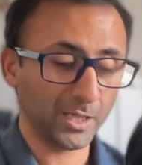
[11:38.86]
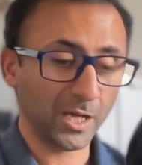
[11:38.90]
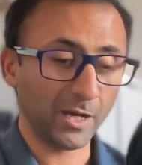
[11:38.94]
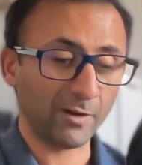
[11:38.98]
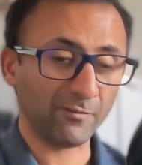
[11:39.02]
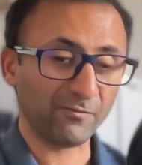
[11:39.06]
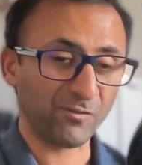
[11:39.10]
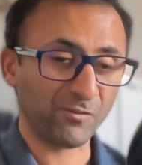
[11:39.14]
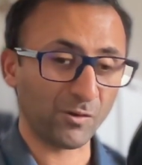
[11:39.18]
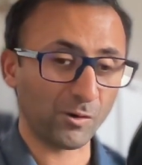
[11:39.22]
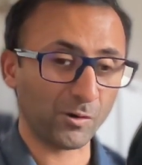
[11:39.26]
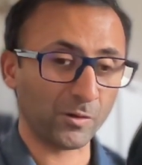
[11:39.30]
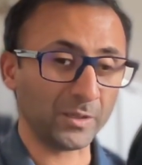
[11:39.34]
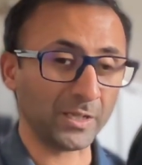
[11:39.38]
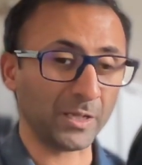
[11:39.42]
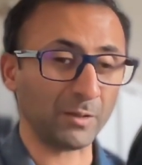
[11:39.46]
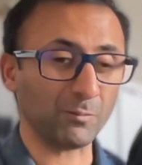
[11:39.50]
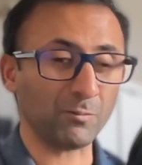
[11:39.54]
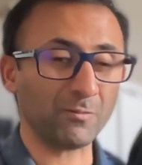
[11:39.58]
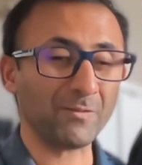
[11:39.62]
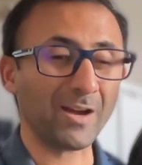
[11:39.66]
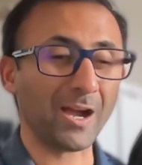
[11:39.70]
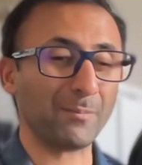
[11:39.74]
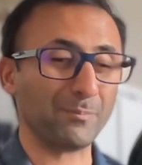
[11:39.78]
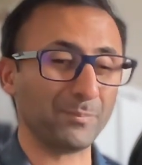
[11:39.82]
authority
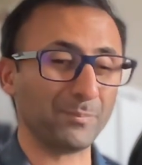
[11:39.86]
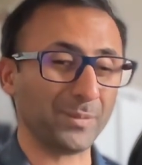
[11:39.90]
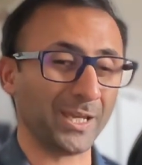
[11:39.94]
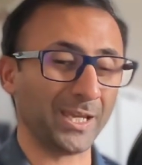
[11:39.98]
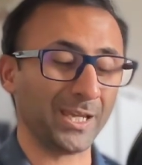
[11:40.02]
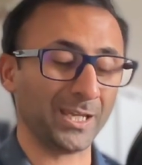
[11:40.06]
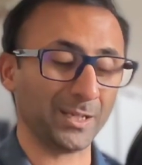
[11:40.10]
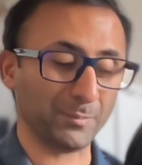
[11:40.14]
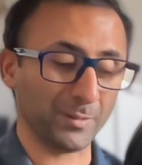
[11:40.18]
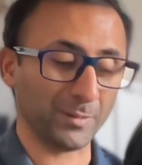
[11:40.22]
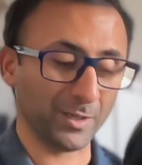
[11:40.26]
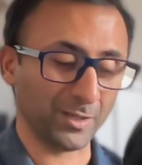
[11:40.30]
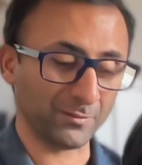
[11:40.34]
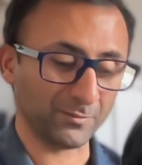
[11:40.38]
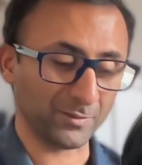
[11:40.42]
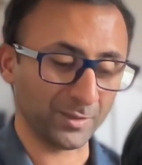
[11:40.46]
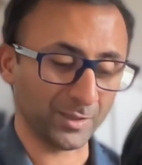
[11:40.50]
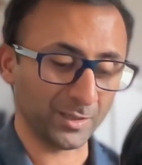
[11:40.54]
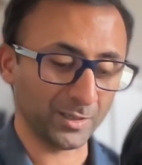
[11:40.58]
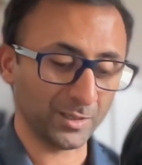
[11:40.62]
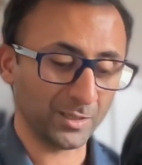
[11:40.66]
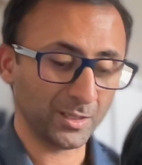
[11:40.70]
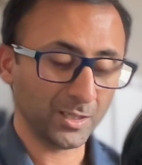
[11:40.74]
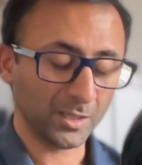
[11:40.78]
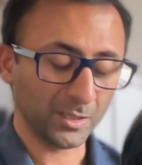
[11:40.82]
without being a bit of
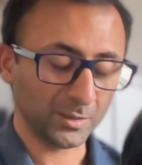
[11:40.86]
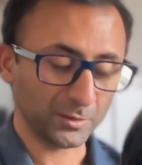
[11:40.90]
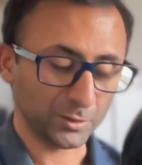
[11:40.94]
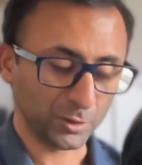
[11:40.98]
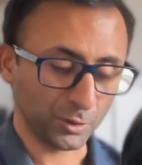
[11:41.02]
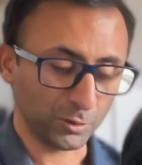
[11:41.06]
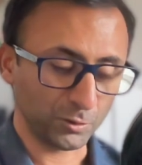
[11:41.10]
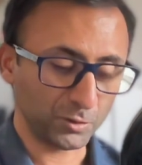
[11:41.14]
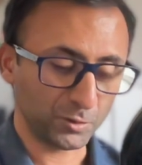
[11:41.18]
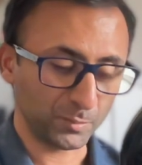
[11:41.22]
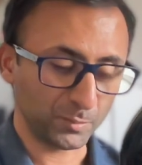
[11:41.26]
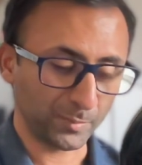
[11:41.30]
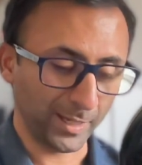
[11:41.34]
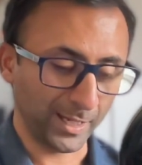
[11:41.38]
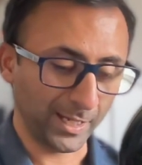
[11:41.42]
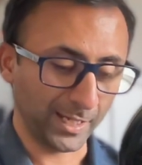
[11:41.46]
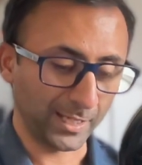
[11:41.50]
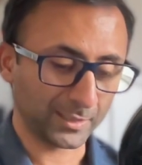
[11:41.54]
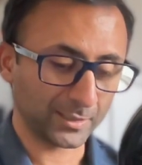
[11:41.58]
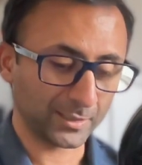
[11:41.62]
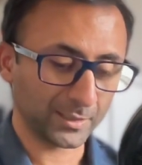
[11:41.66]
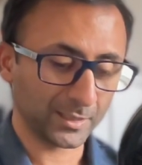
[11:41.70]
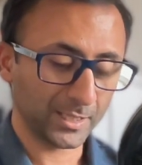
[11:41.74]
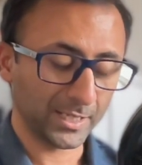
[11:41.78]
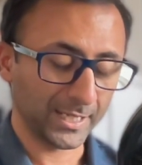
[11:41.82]
a
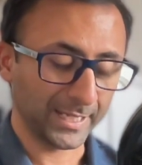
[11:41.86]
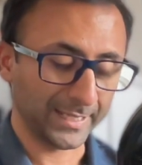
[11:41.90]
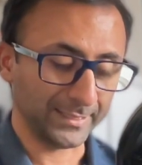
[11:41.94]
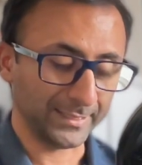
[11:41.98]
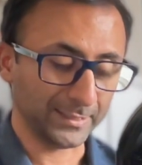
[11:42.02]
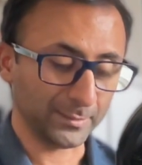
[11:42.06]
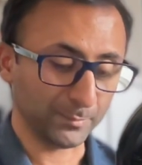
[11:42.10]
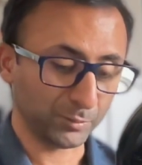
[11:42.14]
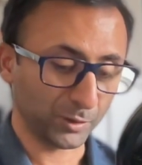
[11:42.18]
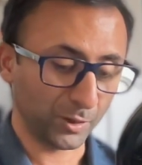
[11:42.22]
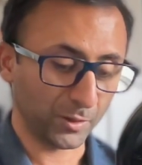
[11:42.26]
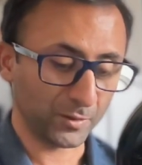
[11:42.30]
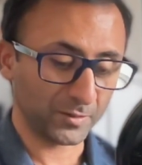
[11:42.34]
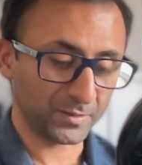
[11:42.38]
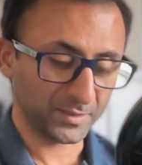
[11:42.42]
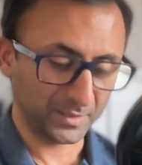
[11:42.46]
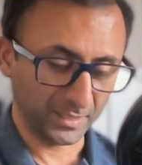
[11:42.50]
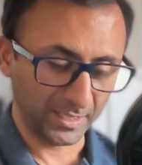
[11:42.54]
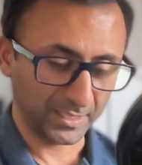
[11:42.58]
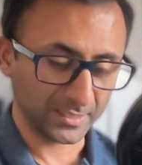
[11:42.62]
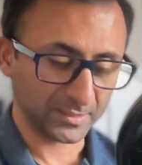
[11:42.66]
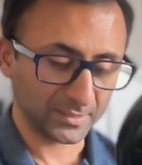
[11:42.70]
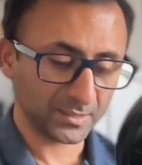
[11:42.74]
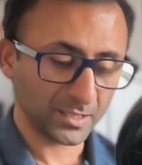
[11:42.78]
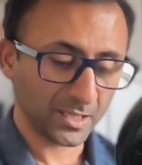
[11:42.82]
douchebag in the
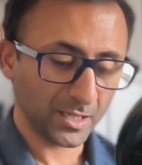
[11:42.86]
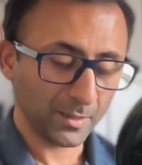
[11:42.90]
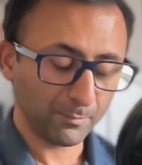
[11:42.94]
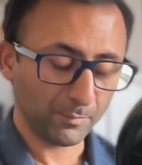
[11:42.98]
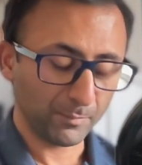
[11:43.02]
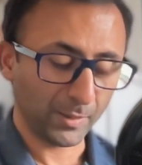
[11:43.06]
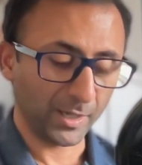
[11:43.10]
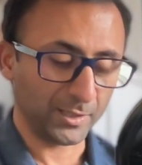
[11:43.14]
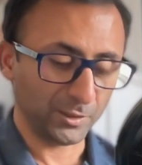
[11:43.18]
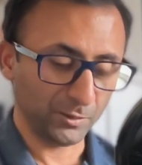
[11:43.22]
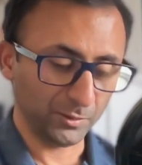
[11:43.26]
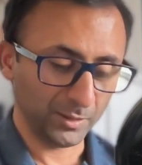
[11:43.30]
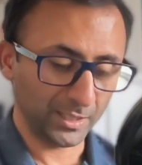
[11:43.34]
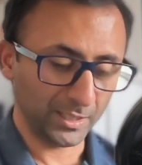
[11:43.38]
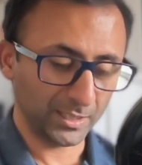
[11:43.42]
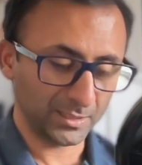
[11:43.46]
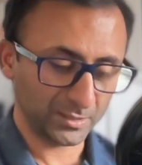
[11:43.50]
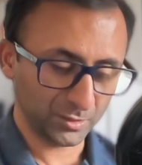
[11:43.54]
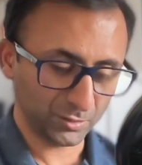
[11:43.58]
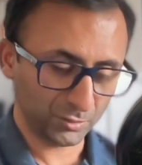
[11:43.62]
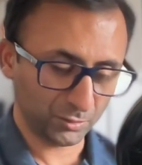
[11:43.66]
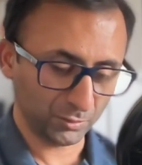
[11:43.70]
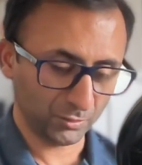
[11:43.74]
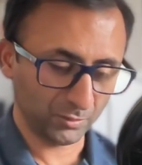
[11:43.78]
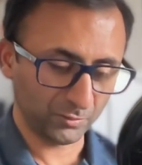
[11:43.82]
process, but you need to
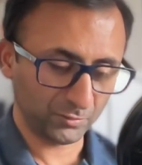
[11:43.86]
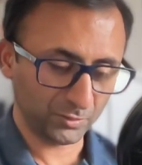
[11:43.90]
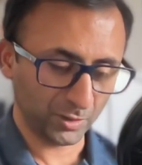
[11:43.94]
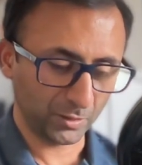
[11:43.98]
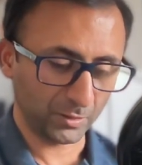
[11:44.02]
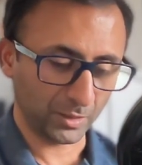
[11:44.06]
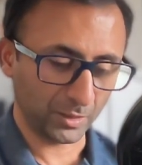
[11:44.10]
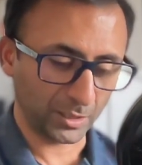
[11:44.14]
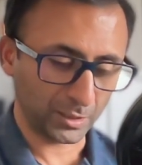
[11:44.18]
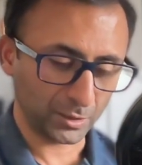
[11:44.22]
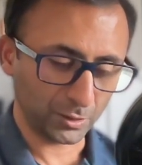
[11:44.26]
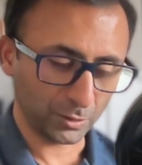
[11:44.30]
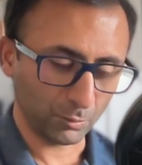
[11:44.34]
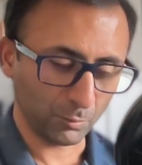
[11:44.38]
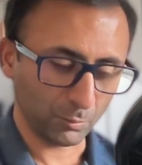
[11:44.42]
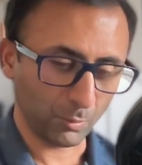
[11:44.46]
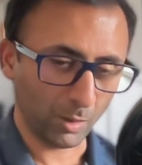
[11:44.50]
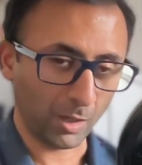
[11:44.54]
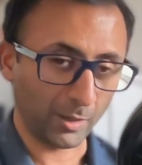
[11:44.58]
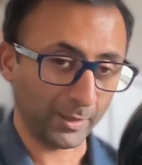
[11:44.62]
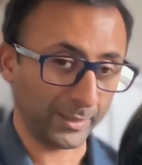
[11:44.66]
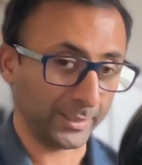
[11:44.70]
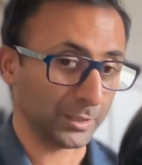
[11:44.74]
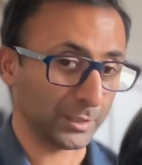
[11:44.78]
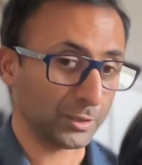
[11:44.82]
sort of show that you
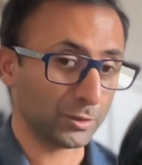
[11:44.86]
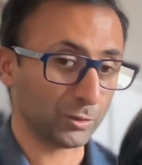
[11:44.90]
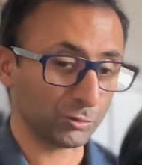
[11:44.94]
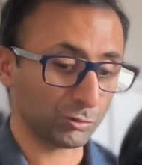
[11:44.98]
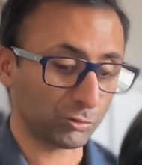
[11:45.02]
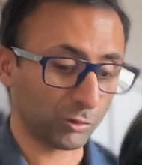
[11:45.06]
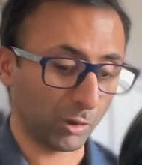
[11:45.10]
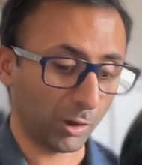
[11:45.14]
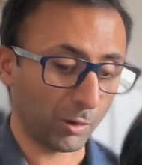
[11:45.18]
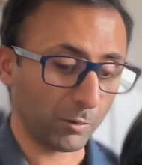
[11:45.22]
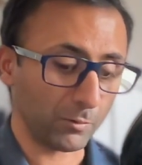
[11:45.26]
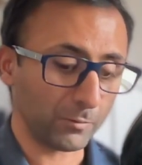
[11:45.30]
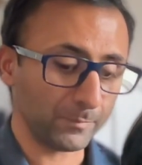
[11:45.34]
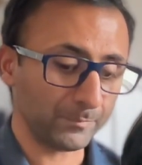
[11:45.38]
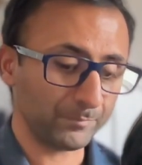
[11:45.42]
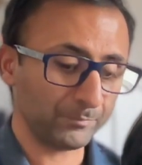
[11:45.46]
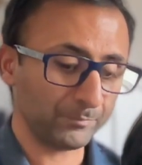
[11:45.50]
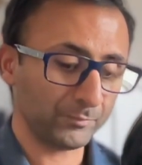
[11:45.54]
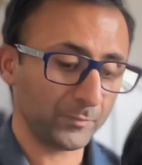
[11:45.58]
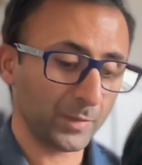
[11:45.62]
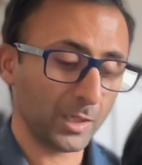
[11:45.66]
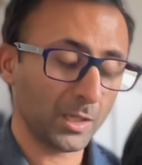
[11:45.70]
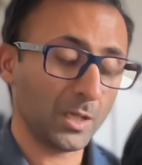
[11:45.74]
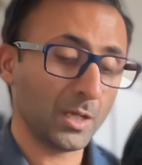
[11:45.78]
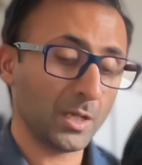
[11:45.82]
are in control.
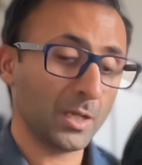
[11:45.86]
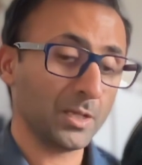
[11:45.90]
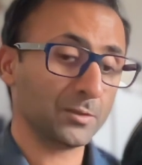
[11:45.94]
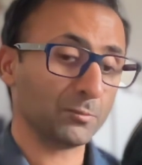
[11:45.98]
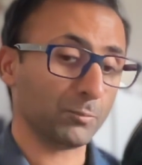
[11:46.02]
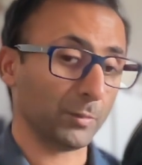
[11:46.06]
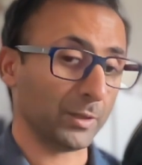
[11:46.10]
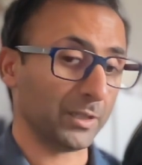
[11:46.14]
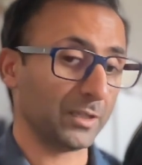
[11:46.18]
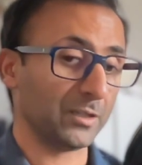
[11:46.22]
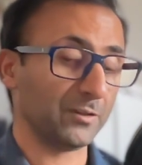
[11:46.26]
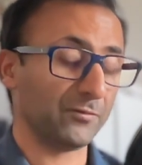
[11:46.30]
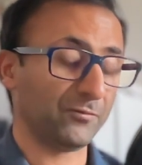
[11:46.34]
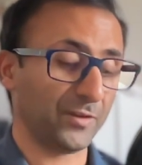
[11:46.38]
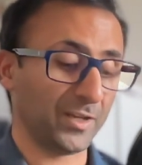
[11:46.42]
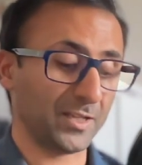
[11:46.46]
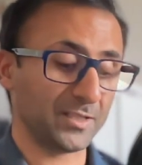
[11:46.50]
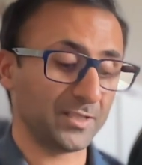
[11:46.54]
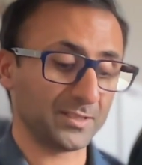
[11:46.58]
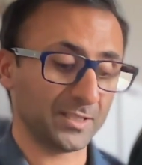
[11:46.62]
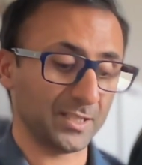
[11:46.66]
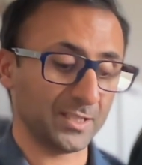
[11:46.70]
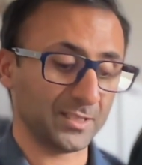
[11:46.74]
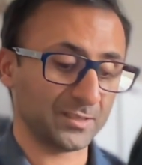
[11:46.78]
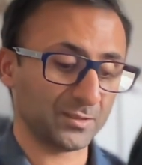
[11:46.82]
One of the
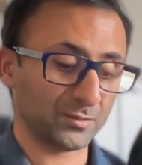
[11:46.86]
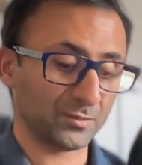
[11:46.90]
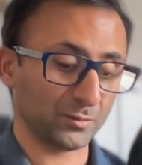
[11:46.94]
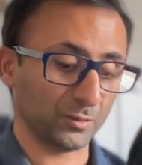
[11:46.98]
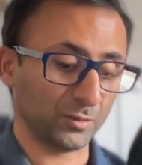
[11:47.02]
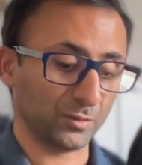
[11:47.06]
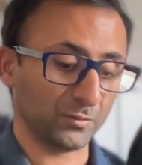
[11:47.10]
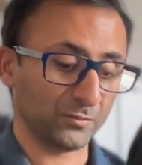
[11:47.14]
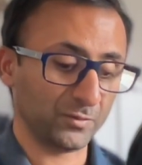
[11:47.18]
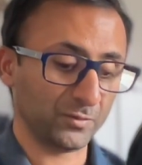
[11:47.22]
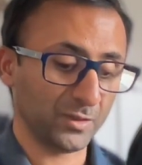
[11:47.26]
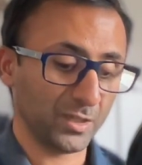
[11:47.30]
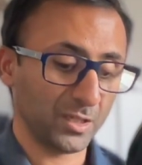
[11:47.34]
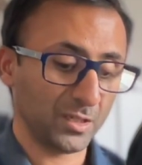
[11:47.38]
things is sort of,